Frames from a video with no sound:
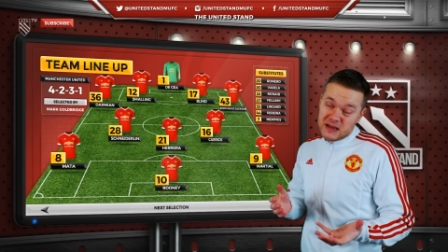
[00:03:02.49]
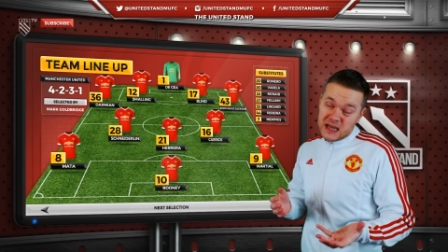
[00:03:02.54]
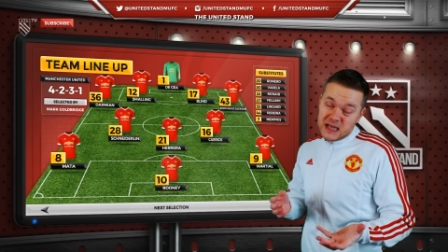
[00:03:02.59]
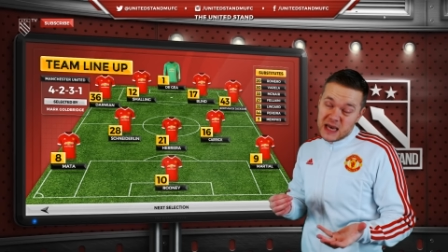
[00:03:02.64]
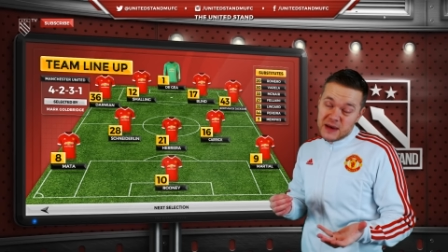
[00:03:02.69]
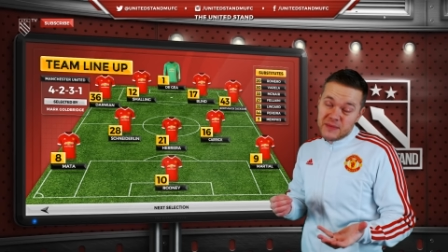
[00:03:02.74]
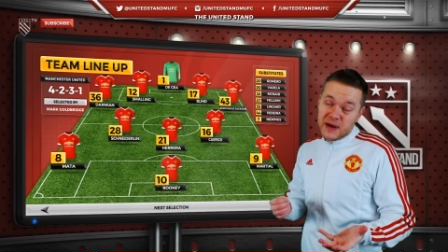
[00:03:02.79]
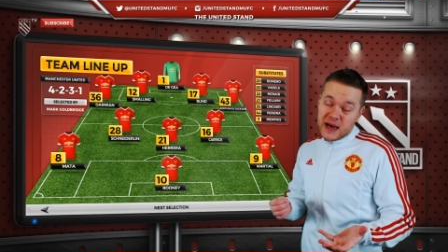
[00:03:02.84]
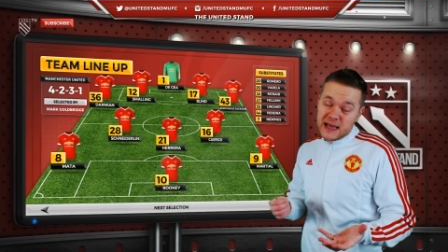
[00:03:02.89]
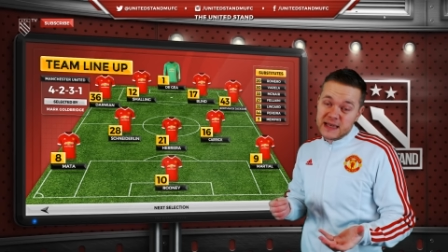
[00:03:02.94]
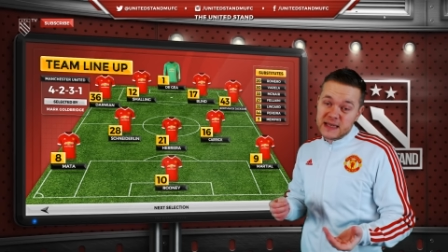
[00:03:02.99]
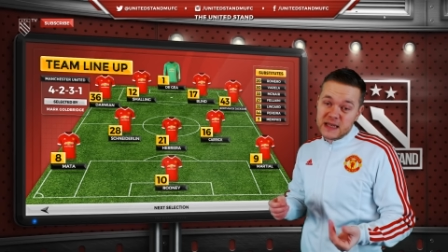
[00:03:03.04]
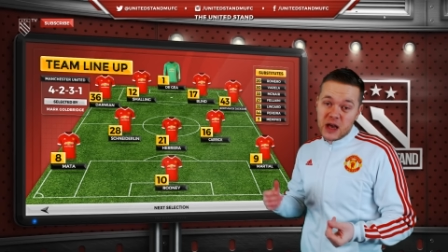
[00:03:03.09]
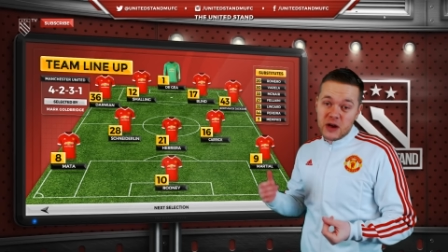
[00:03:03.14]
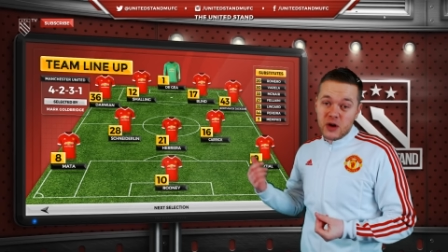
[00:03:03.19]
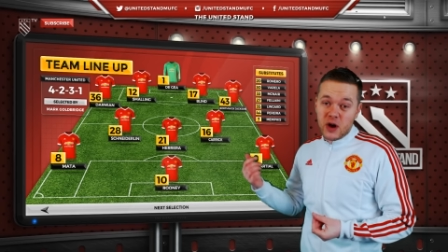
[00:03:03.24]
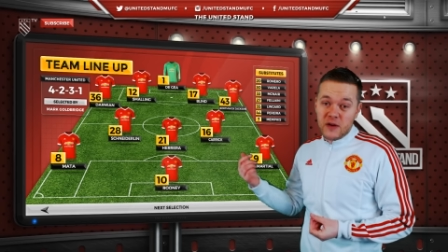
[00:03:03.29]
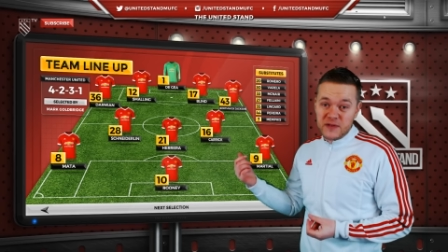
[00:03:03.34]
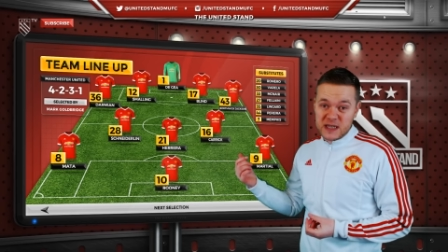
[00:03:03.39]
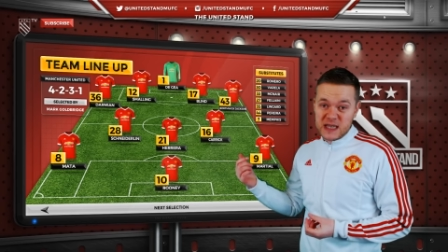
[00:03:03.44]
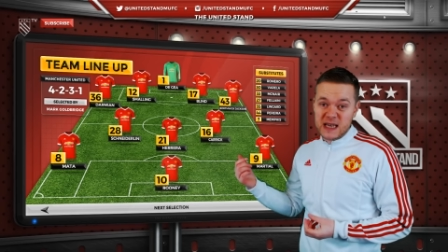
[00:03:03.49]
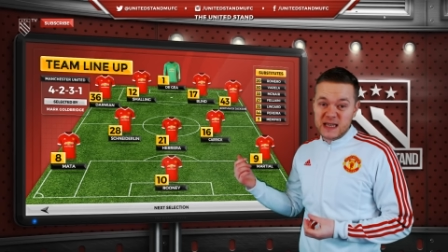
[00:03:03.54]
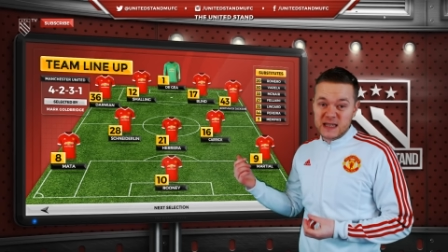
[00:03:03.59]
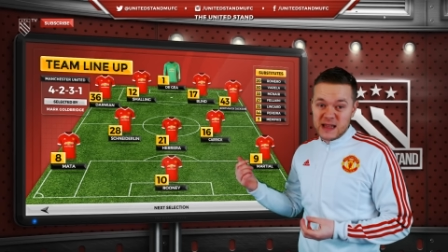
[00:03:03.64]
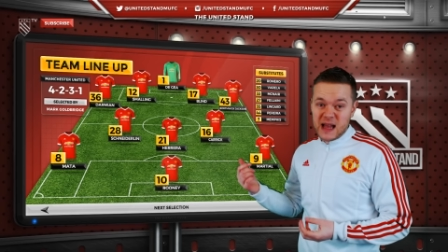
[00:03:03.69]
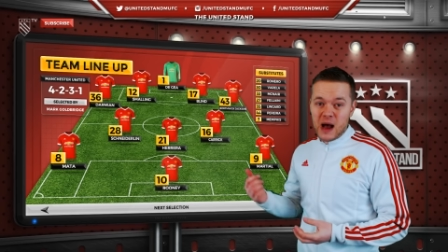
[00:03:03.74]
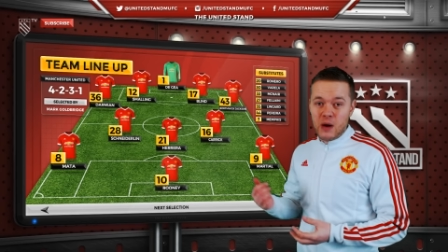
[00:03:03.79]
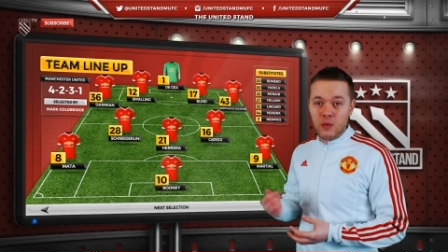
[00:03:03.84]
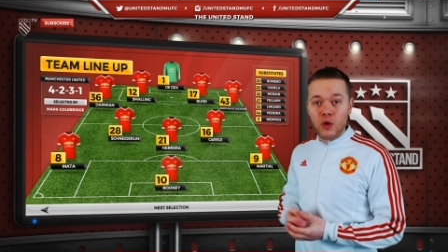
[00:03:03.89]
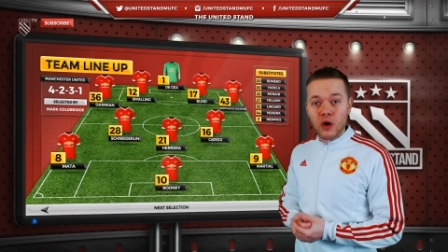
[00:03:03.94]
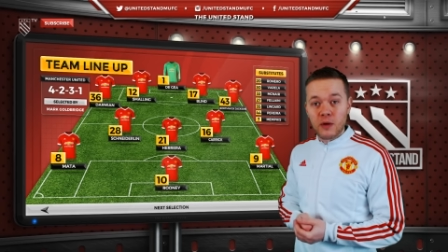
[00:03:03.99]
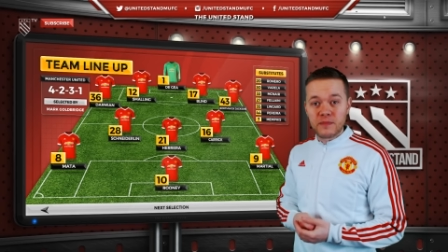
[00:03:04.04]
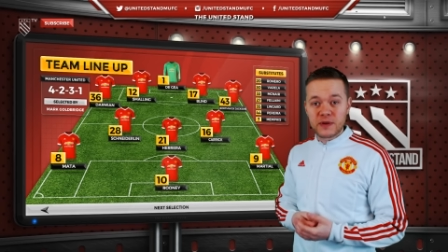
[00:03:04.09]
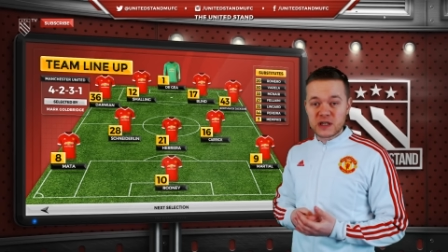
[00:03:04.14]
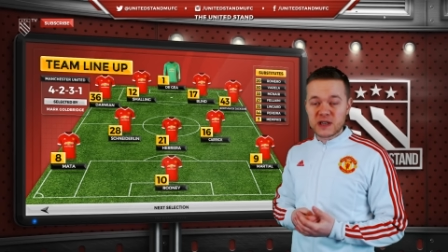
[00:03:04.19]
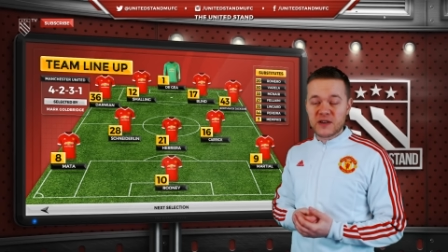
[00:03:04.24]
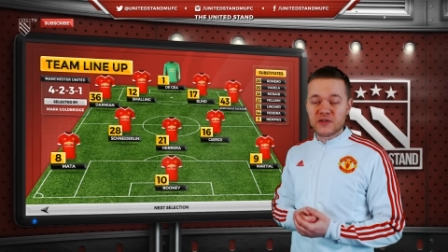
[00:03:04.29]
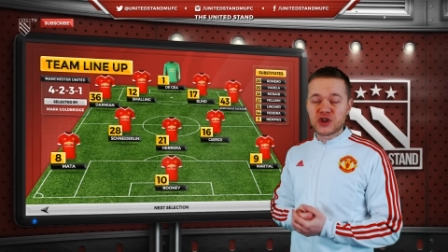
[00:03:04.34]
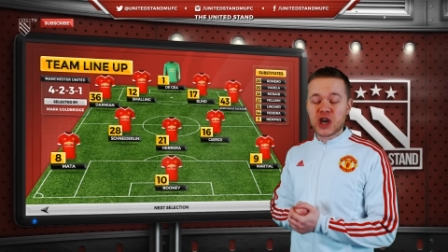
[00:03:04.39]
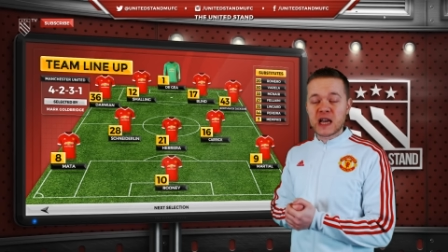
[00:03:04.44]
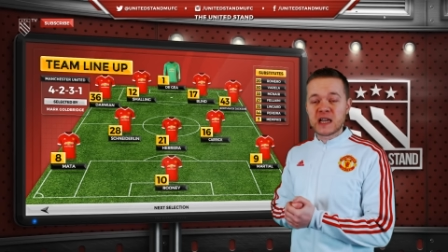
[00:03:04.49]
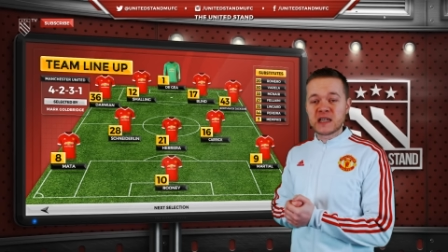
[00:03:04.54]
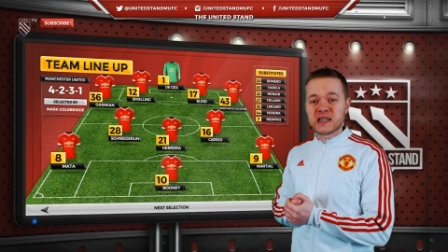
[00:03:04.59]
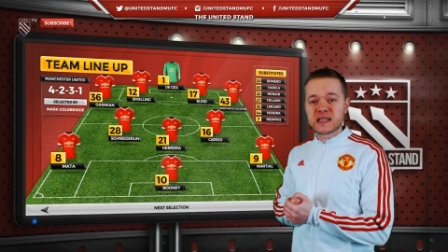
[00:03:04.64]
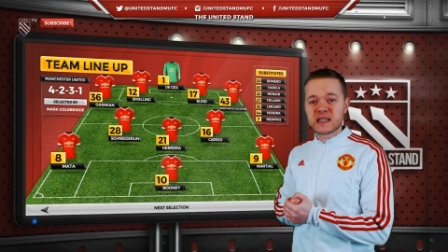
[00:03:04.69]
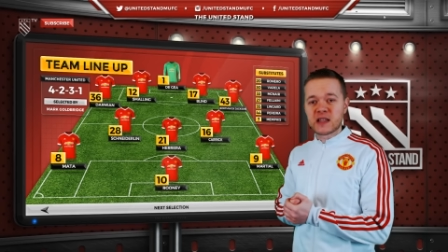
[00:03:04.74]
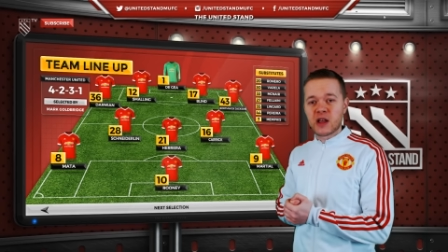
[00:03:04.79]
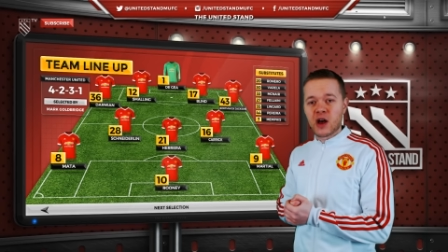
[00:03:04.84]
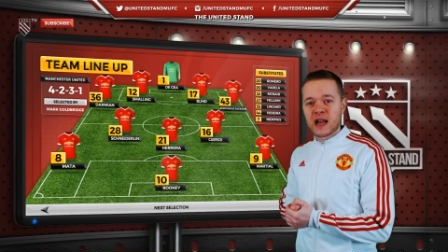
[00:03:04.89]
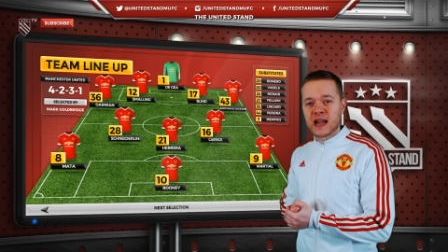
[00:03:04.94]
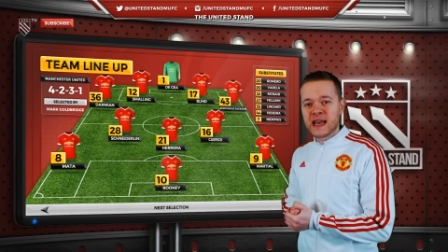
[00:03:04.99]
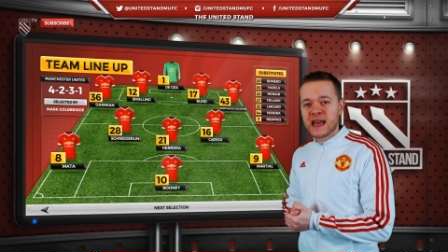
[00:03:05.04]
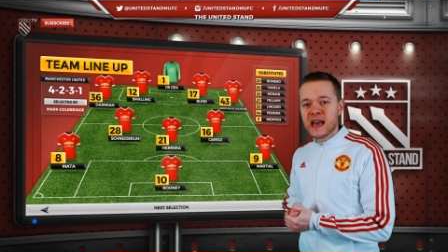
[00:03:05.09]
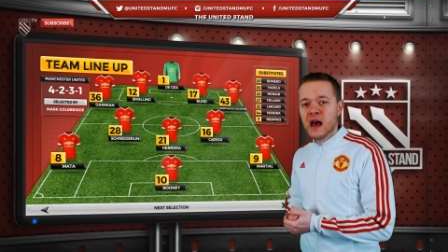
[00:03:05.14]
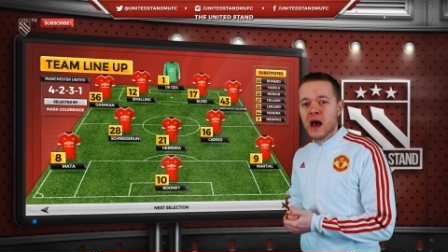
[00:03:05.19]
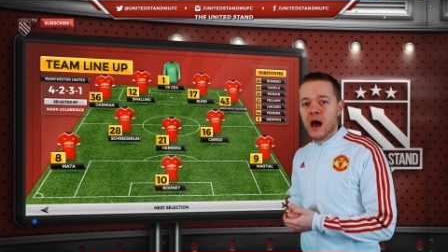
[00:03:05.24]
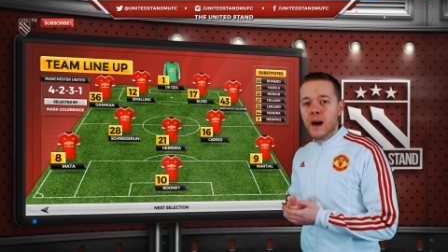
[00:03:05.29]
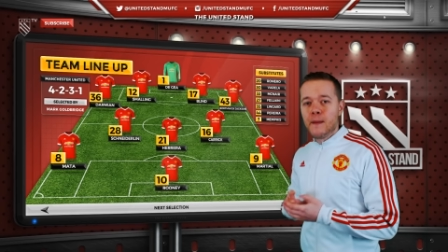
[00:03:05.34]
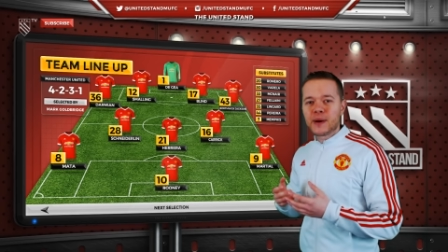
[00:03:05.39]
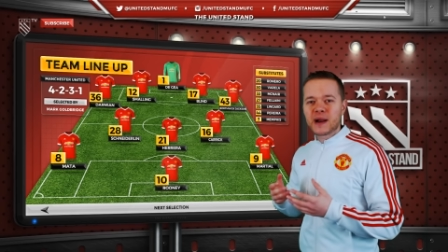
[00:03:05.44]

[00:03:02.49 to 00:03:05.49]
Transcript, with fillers: the team against Stoke obviously isn't that one because I've changed it slightly.